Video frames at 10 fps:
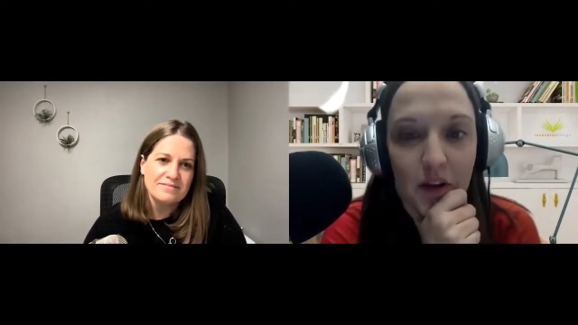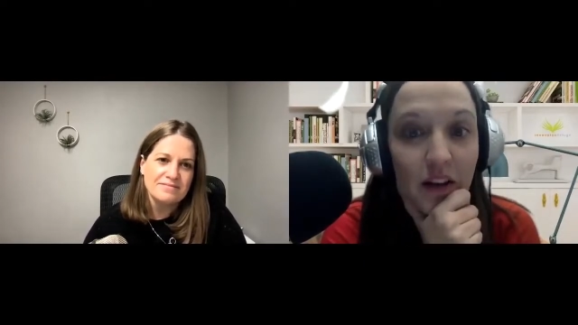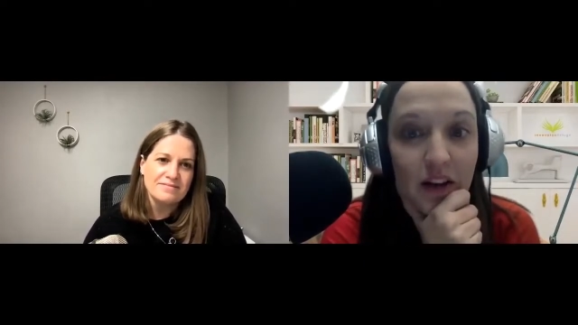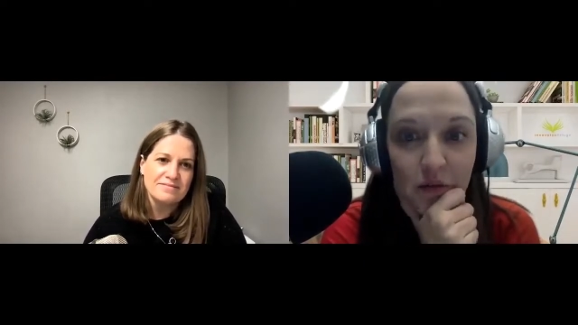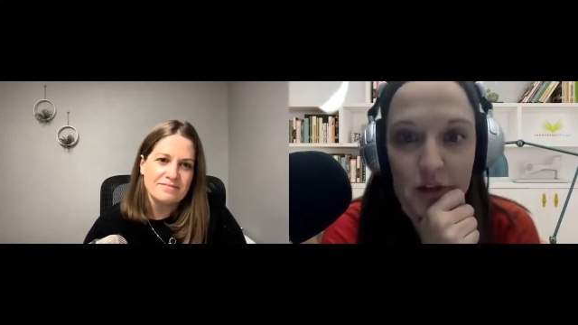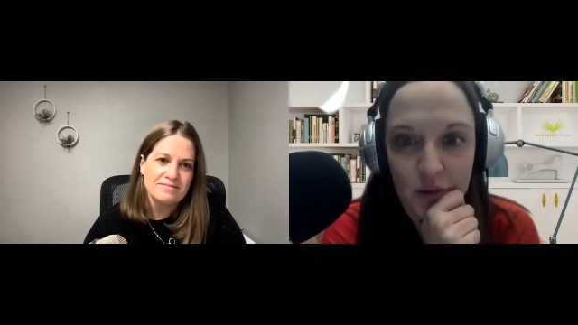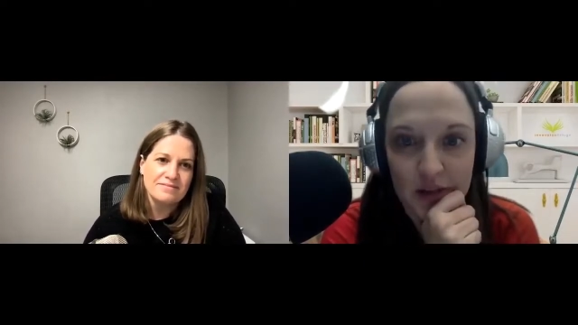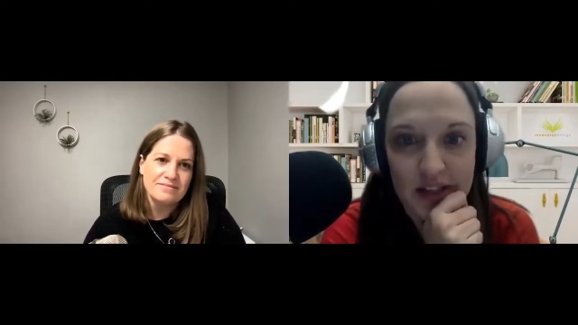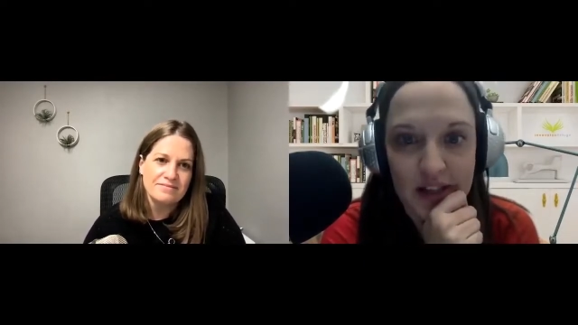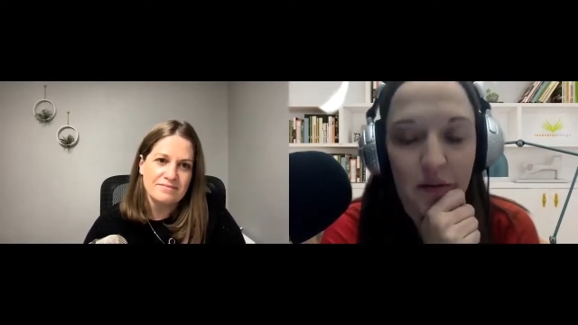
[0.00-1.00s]
Speaker 1: a lot of
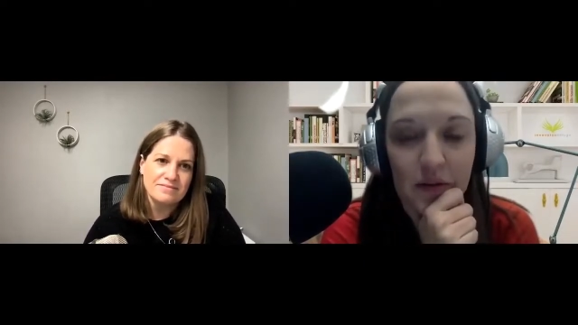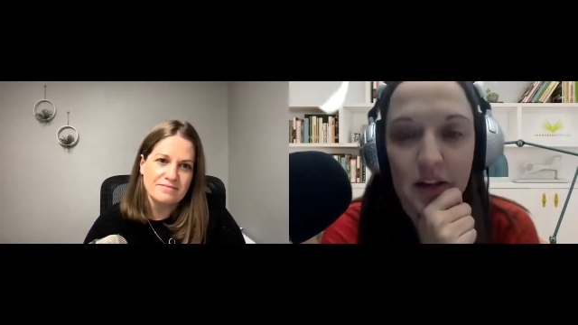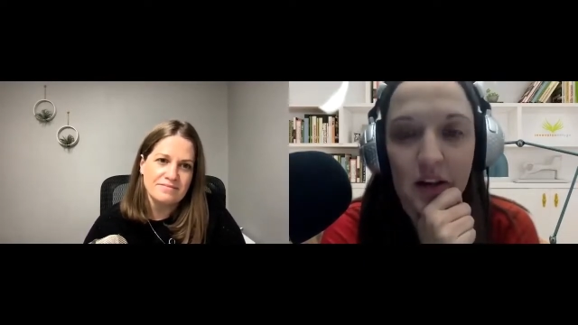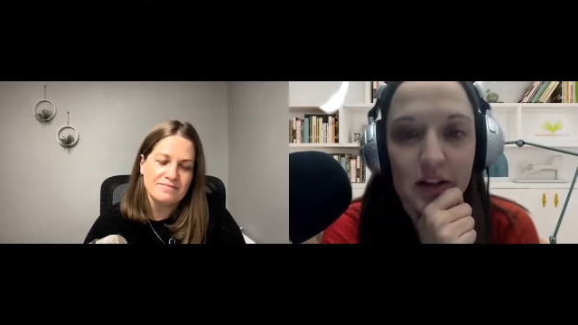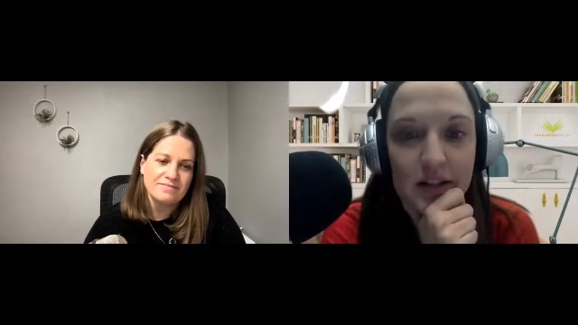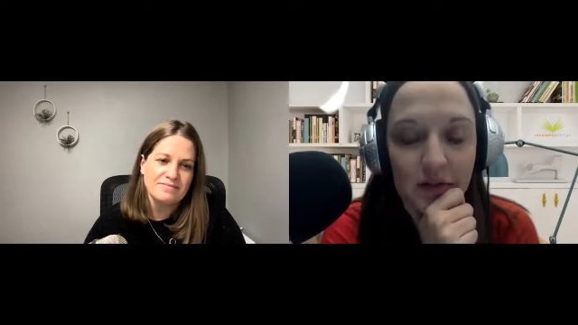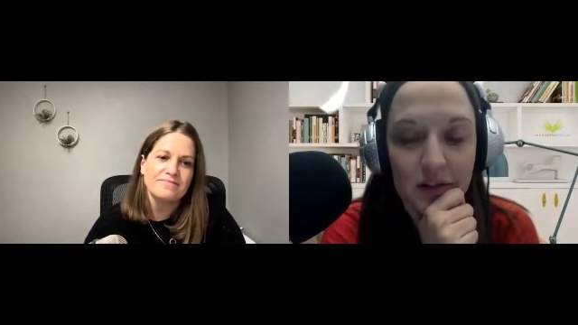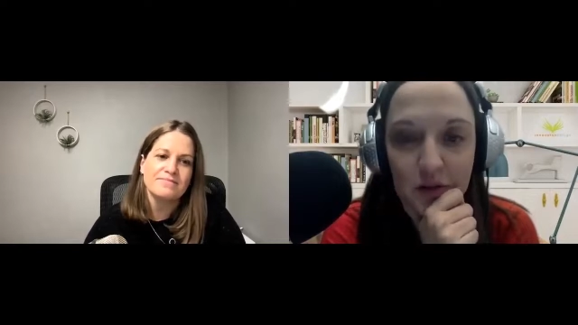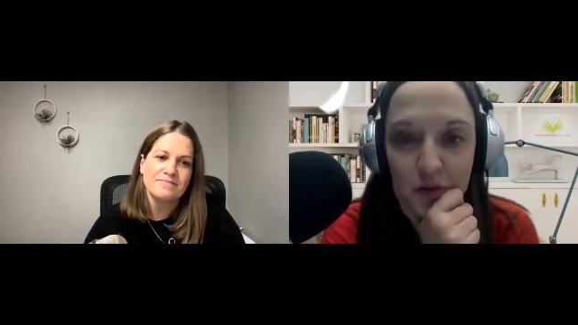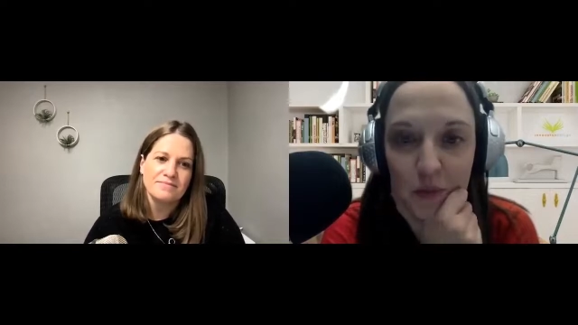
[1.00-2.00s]
resources out there on
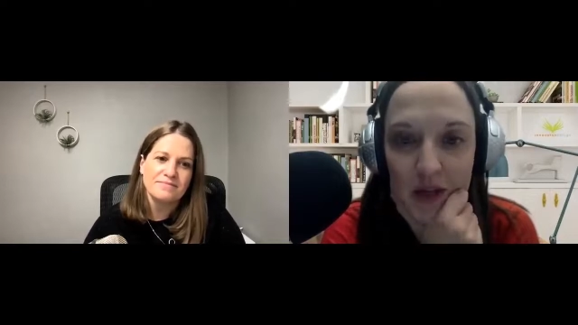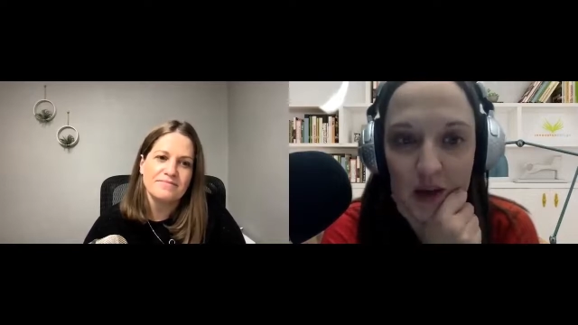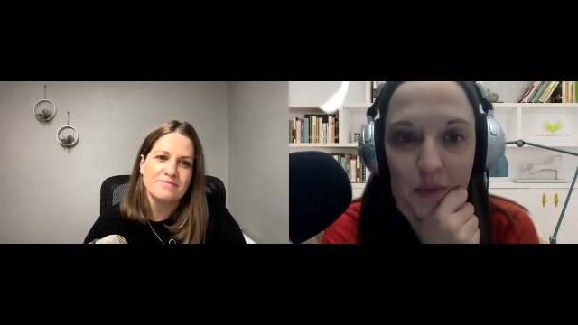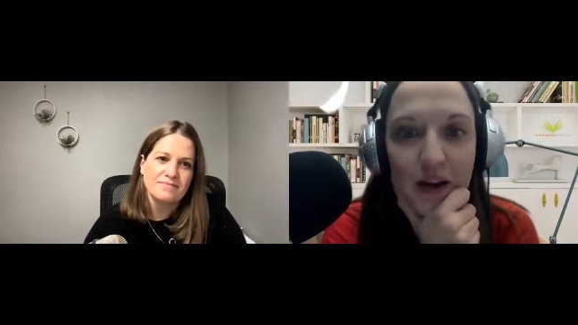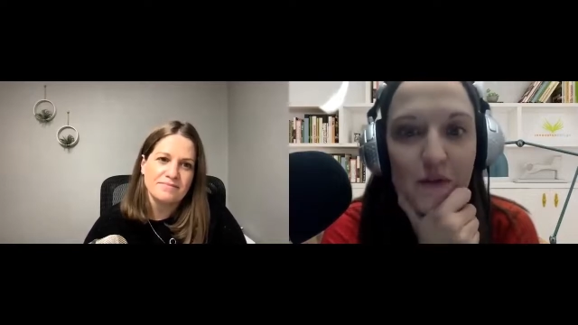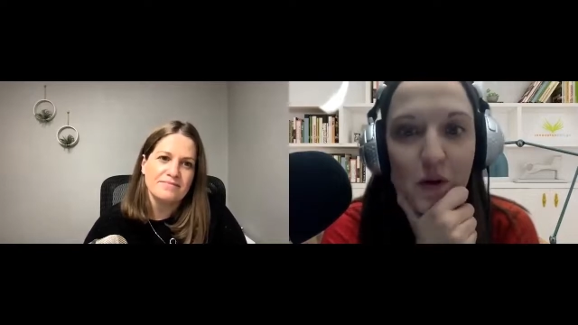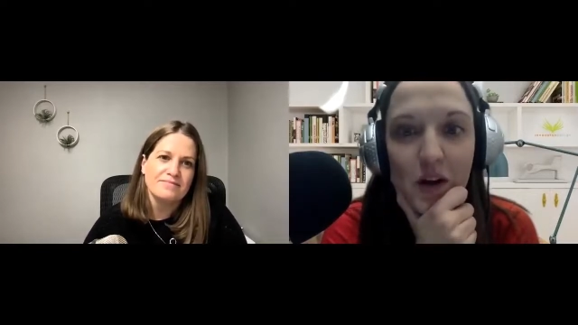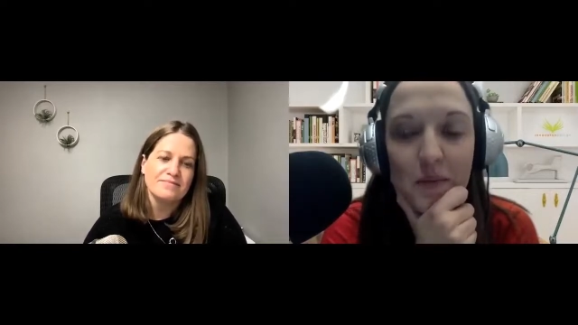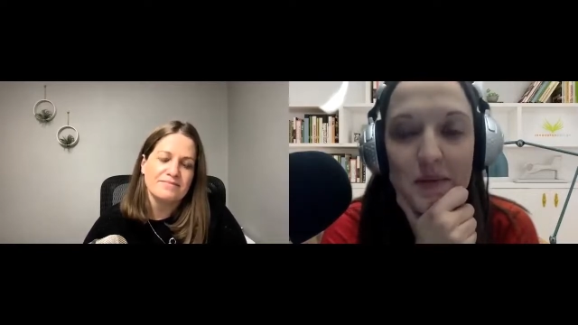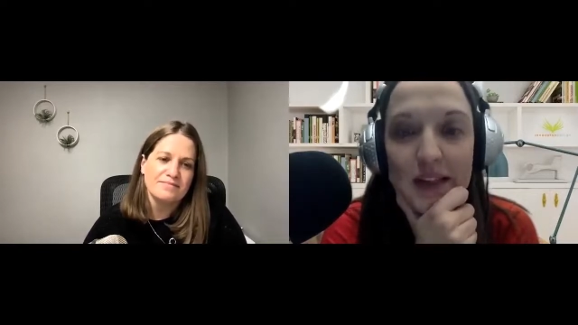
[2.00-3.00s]
different social media
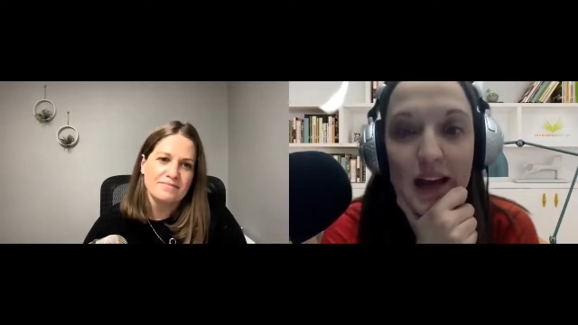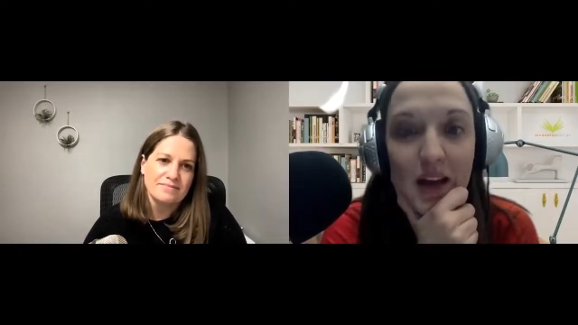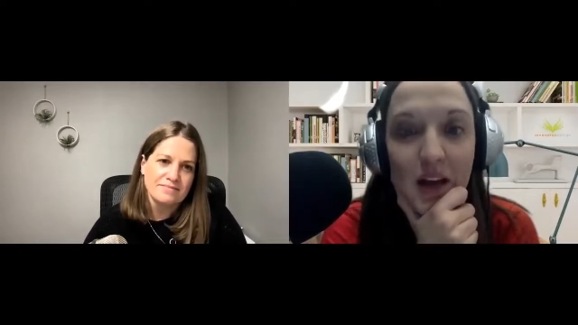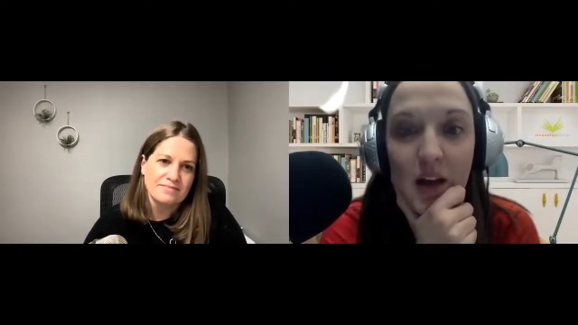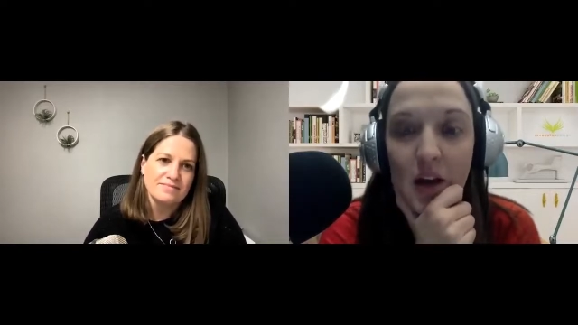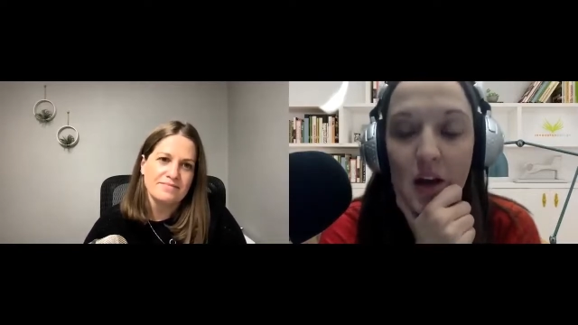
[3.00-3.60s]
platforms that